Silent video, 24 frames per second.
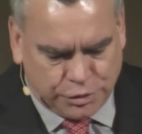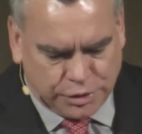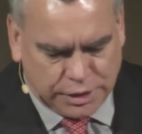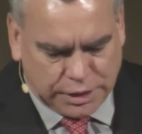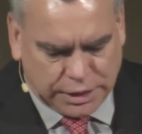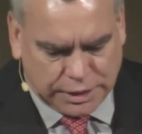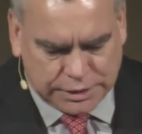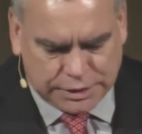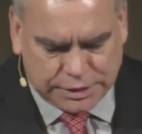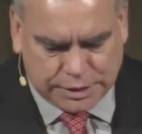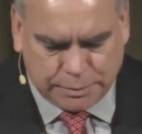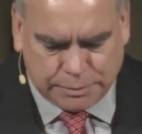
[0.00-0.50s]
who
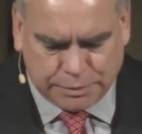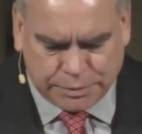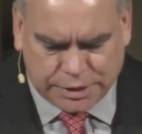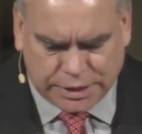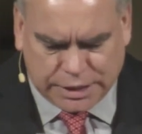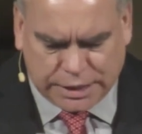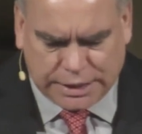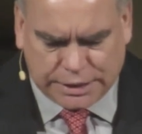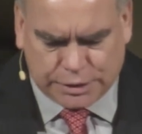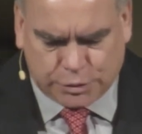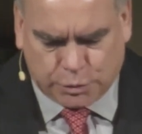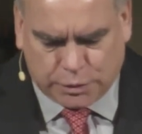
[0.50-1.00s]
cannot
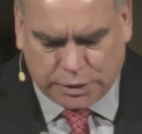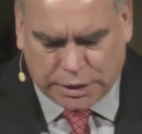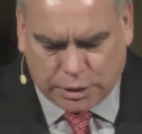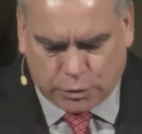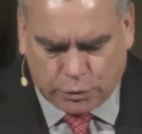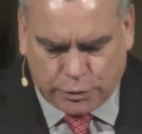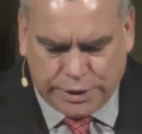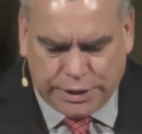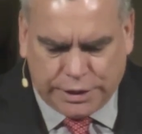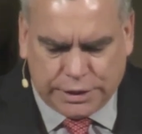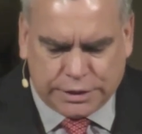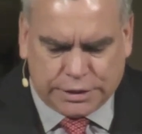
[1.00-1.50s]
sympathize with
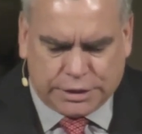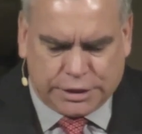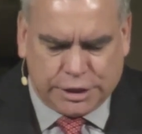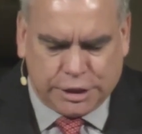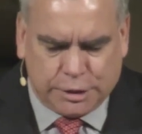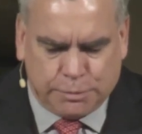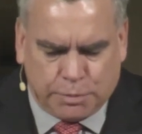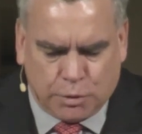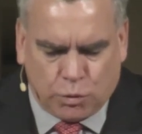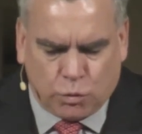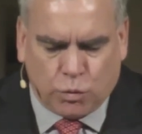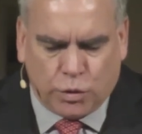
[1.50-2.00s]
our
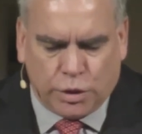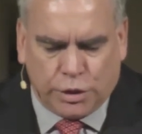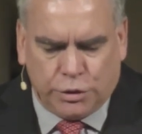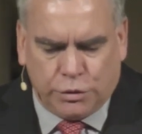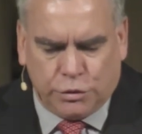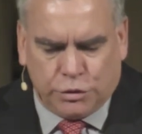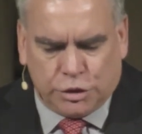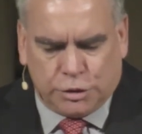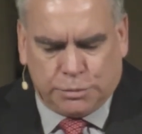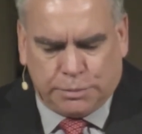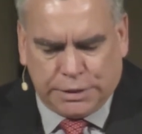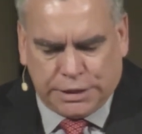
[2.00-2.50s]
weaknesses but one
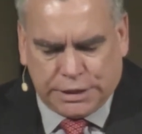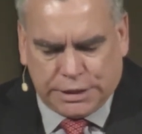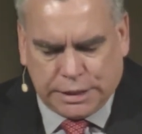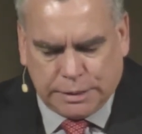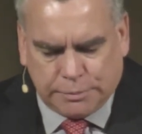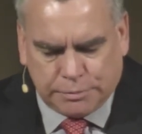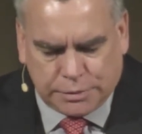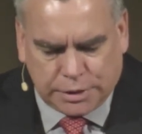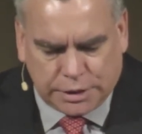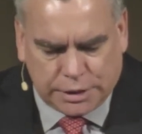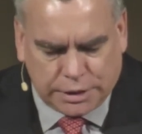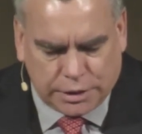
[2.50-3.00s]
who has been
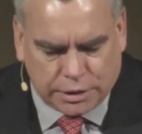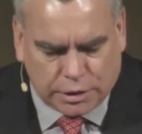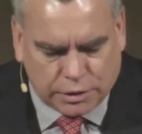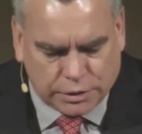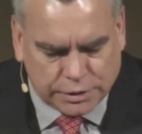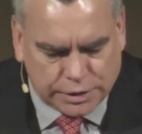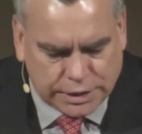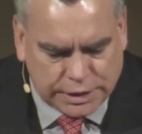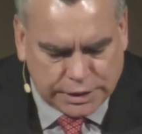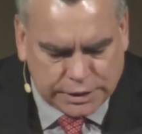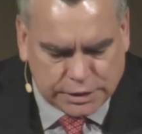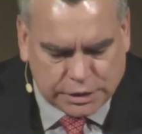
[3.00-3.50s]
tempted in
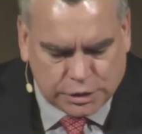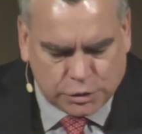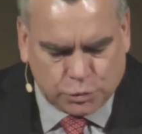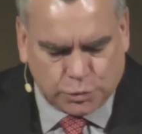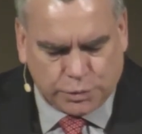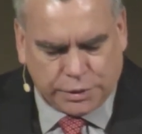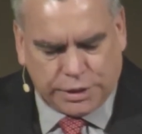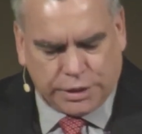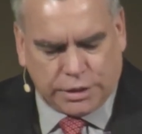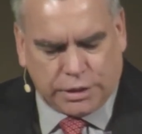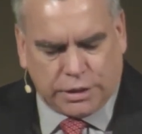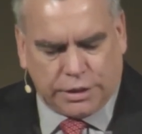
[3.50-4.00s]
all things as
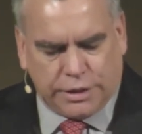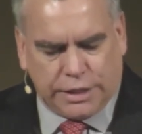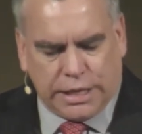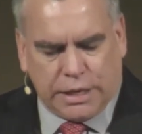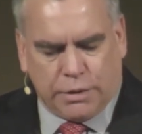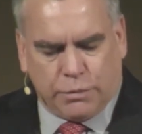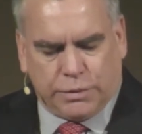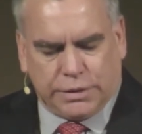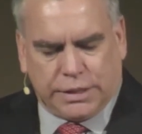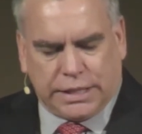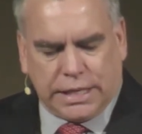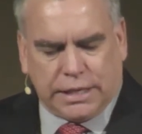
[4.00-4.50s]
we are
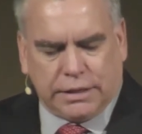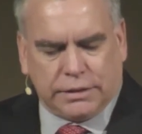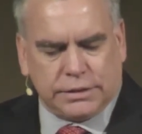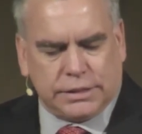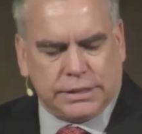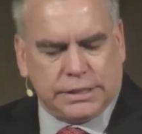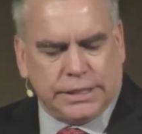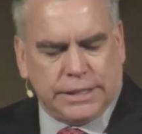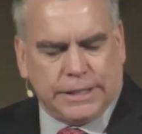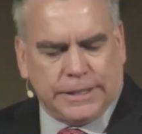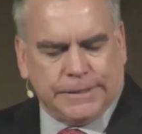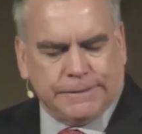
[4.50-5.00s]
yet without
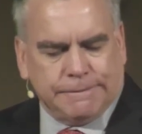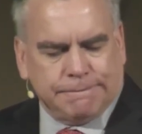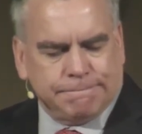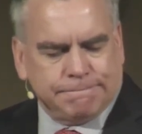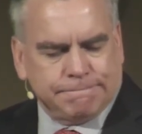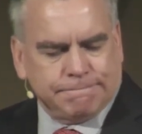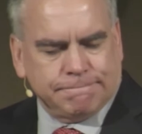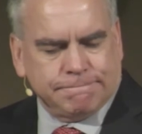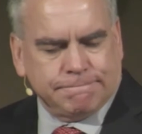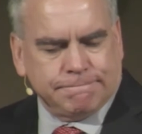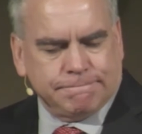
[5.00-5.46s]
sin.